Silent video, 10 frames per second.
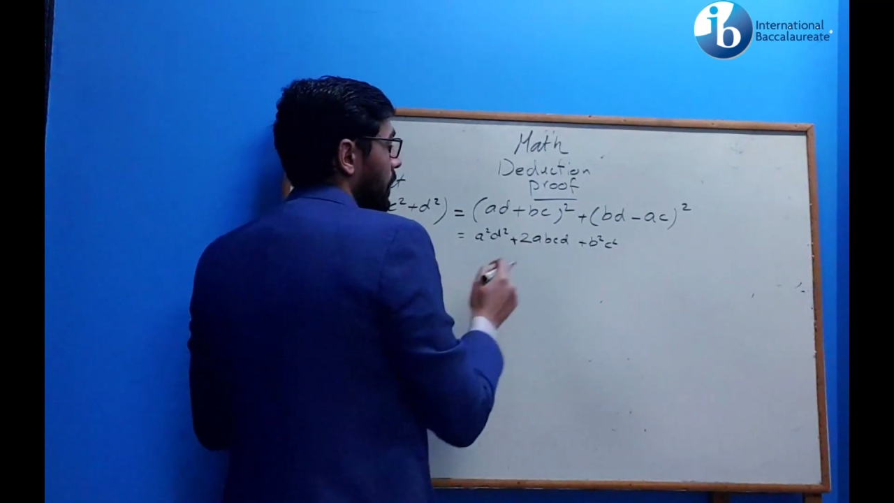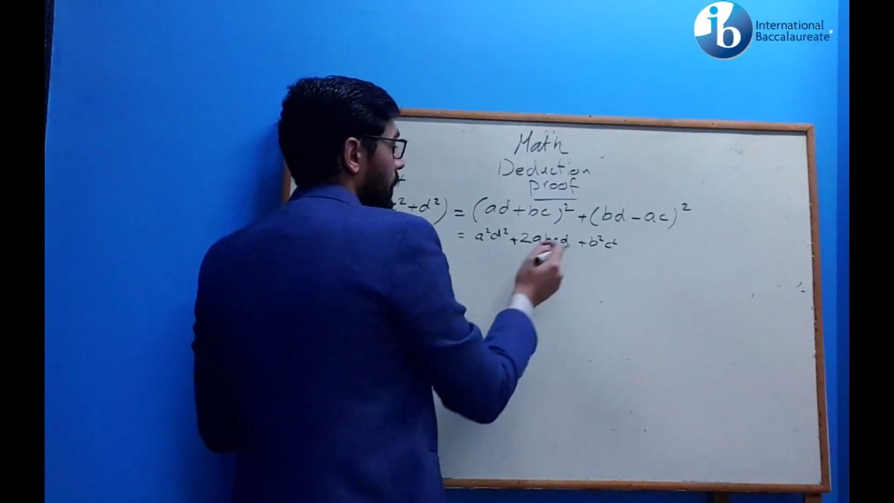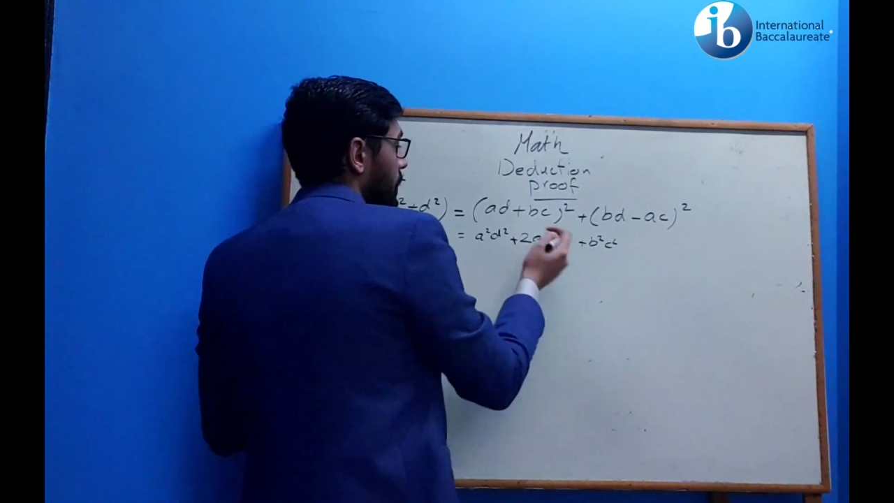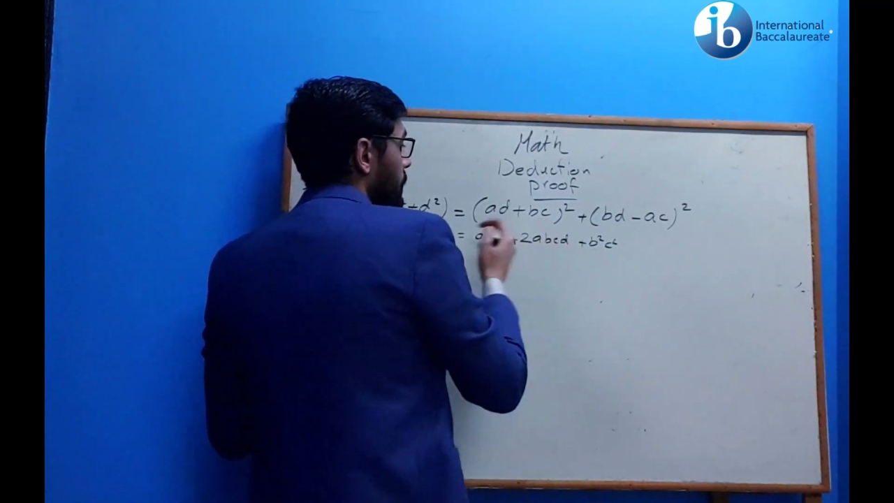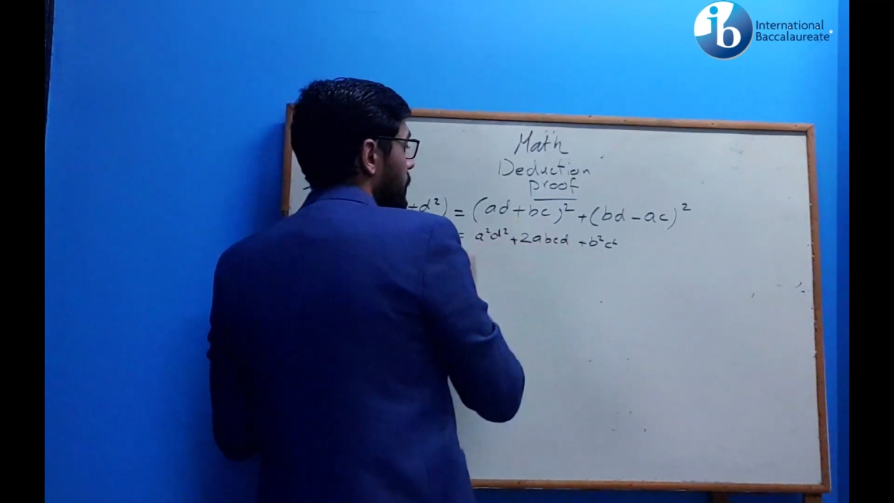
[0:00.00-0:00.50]

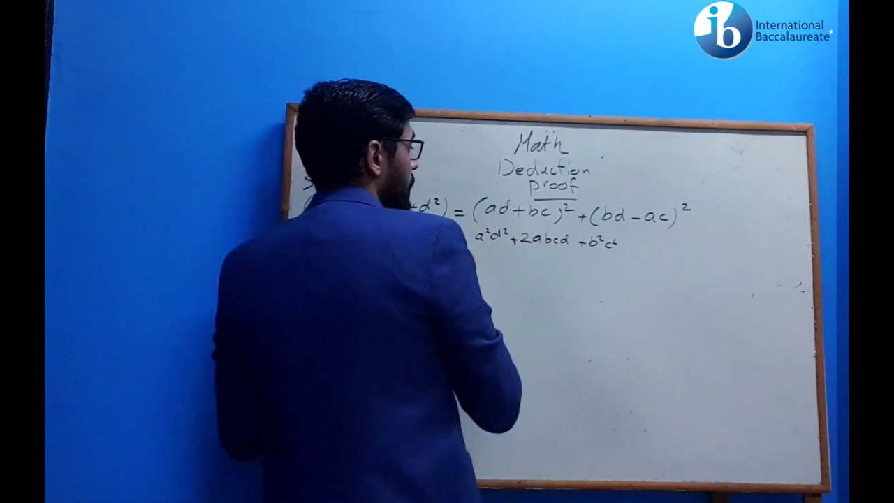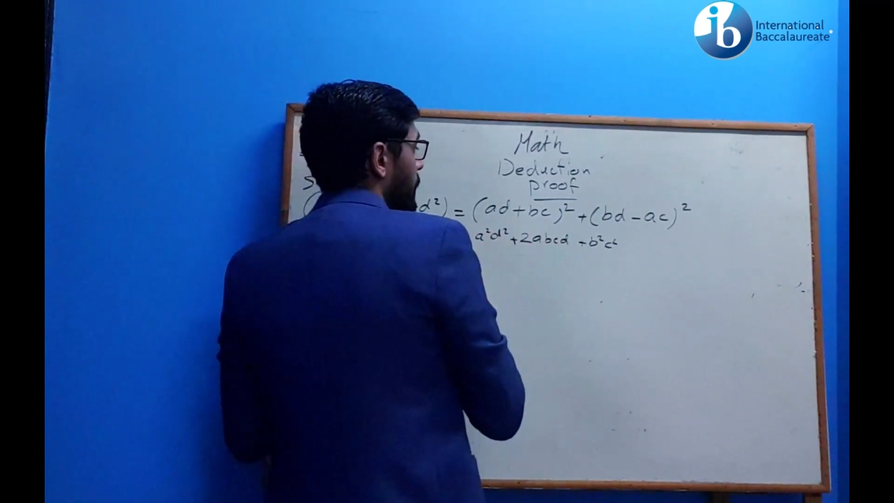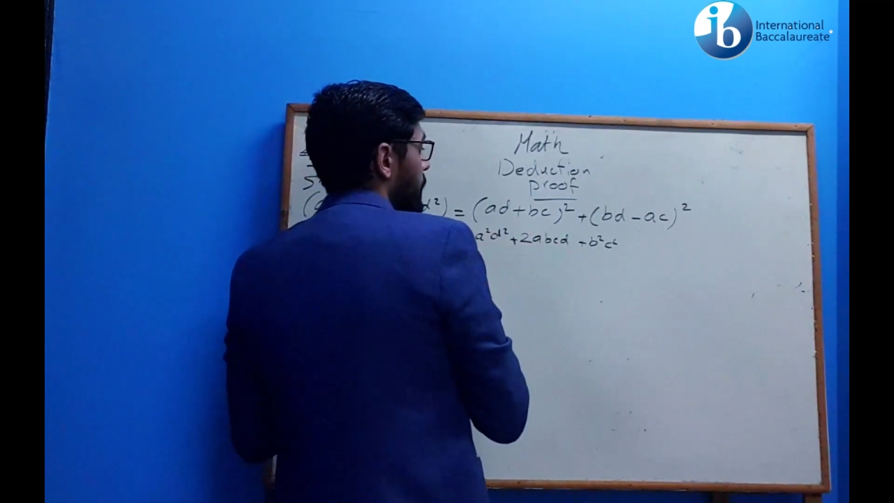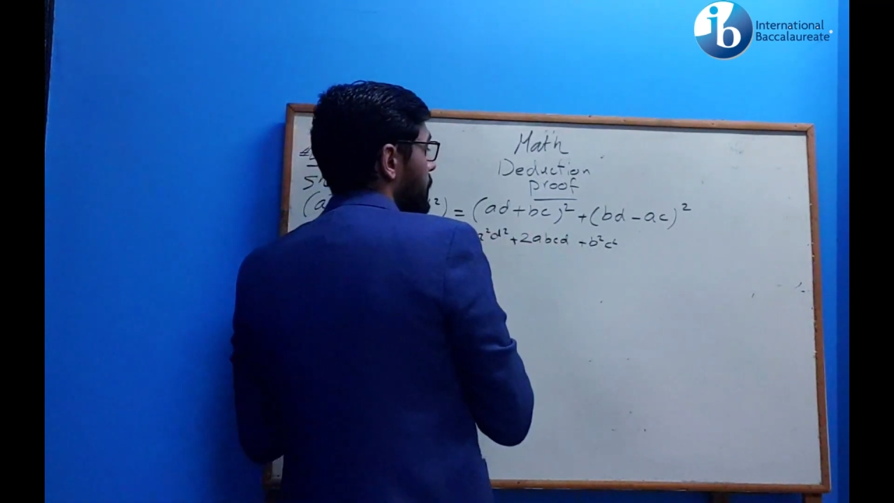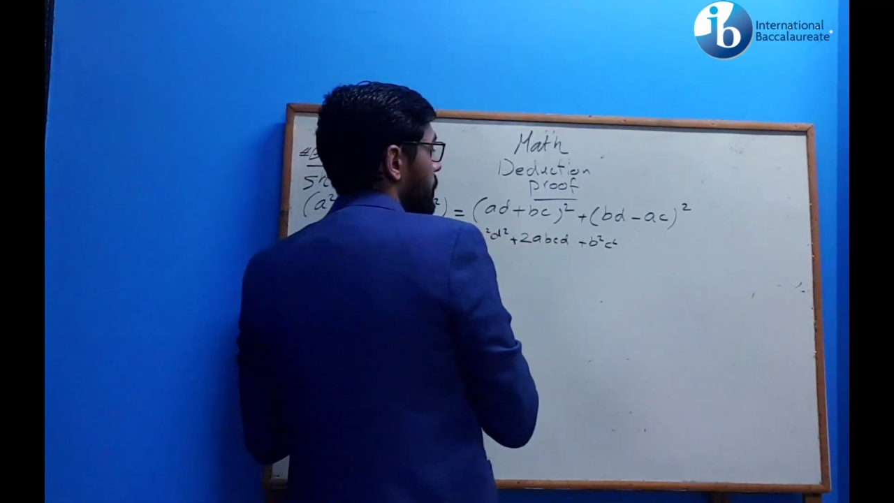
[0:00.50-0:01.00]
this is the
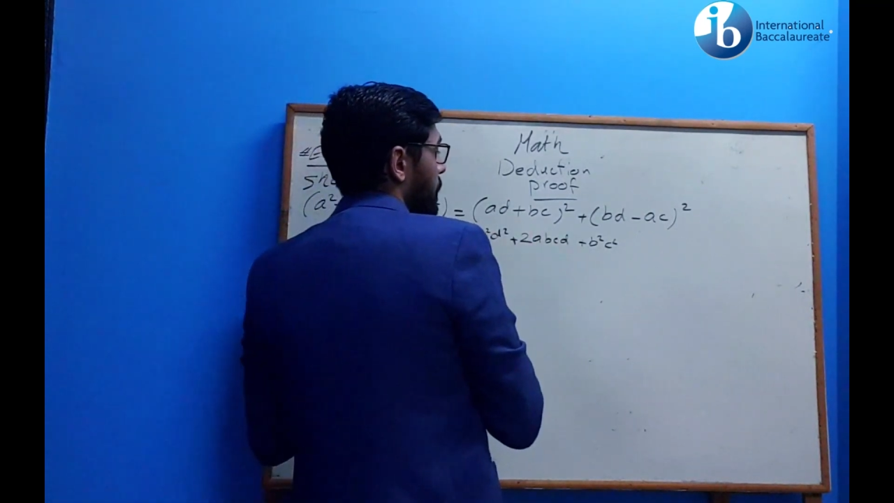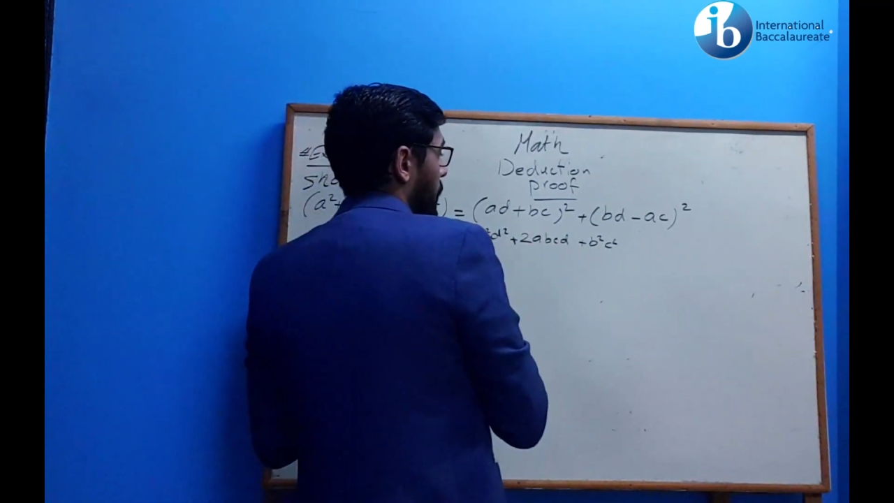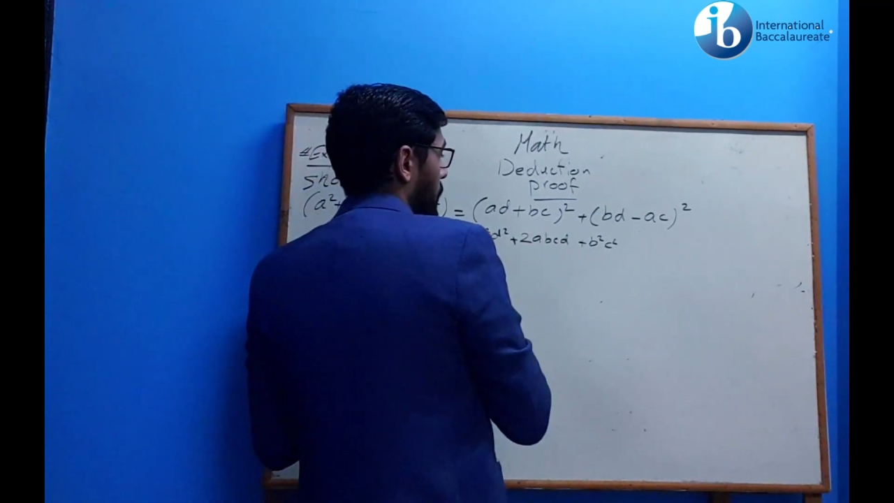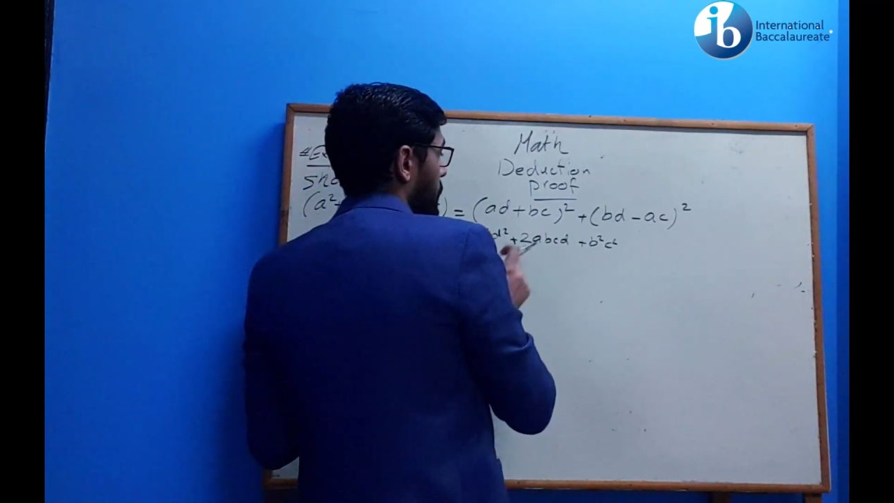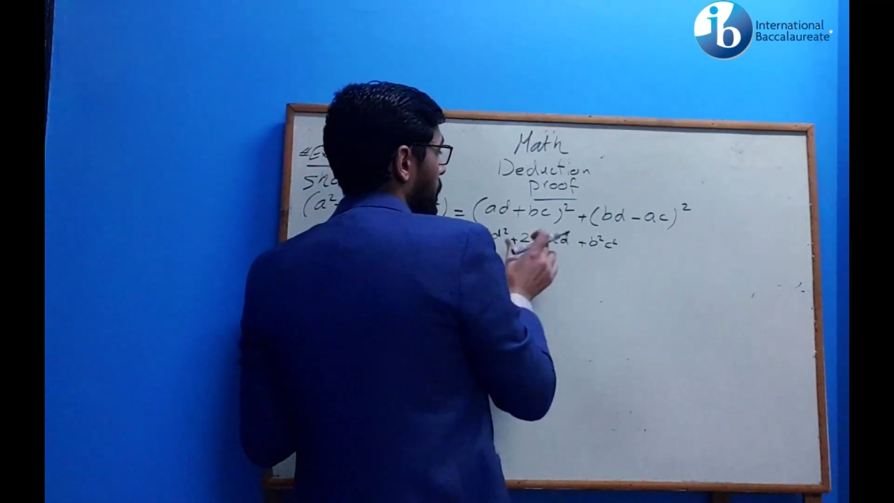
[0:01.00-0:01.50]
first
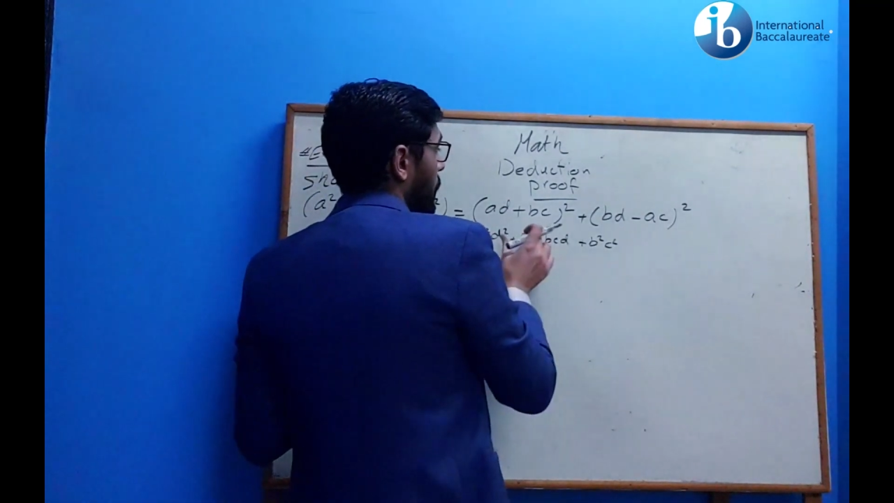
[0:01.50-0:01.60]
part.